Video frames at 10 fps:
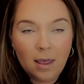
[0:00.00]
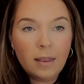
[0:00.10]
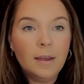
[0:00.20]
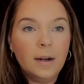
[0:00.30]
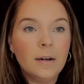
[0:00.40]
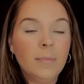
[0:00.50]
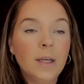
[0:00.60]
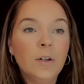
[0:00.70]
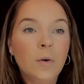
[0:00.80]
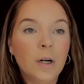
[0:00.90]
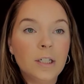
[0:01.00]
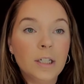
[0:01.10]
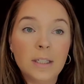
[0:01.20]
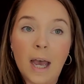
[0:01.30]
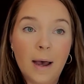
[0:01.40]
they're going to be a
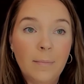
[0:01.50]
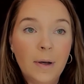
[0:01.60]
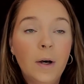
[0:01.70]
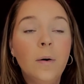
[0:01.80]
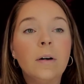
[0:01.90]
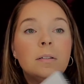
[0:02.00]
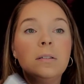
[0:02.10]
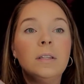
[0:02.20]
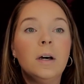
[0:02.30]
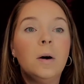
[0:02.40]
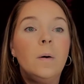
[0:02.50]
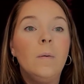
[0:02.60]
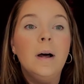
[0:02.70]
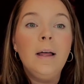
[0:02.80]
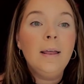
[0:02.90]
gorgeous combo.
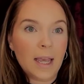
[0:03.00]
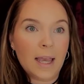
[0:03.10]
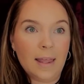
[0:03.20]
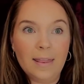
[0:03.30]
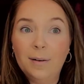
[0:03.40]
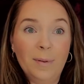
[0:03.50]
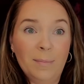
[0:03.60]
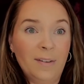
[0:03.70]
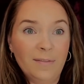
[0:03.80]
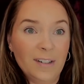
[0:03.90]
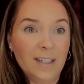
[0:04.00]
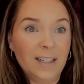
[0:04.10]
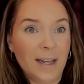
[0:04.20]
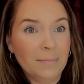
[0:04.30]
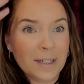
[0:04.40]
So, and that'll be my first
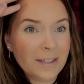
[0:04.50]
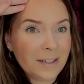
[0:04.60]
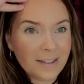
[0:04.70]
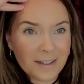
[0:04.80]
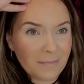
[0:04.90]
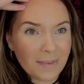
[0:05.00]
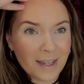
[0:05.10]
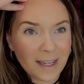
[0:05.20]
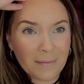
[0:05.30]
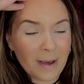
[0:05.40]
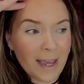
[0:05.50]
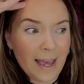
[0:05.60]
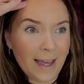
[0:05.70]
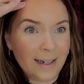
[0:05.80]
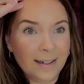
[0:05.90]
attempt. It's just something in my
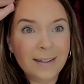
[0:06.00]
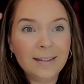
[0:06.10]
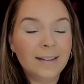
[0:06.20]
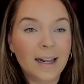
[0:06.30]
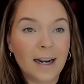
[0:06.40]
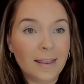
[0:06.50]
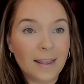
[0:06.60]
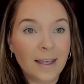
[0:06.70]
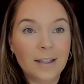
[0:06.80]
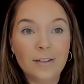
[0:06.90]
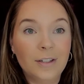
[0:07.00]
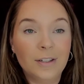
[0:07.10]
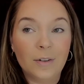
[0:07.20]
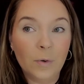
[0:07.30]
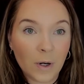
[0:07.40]
head that I think is
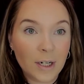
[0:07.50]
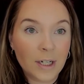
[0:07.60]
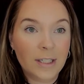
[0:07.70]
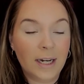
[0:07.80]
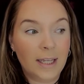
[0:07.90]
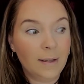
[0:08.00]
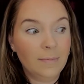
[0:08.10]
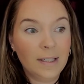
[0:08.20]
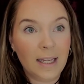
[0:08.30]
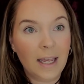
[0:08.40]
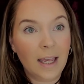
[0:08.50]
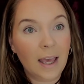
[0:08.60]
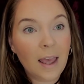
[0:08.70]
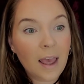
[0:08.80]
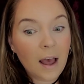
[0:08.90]
just gorgeous and I keep seeing
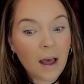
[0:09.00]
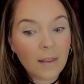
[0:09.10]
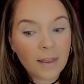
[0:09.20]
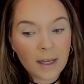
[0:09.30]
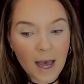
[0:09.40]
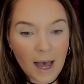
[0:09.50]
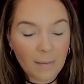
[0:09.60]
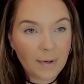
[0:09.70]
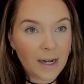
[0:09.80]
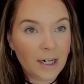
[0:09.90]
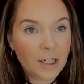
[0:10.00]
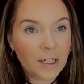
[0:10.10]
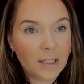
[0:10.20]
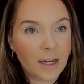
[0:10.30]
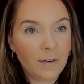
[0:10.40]
the
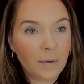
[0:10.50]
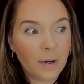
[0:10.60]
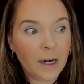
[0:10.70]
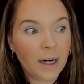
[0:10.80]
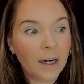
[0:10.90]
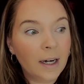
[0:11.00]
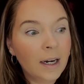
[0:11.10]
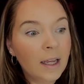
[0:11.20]
combinations everywhere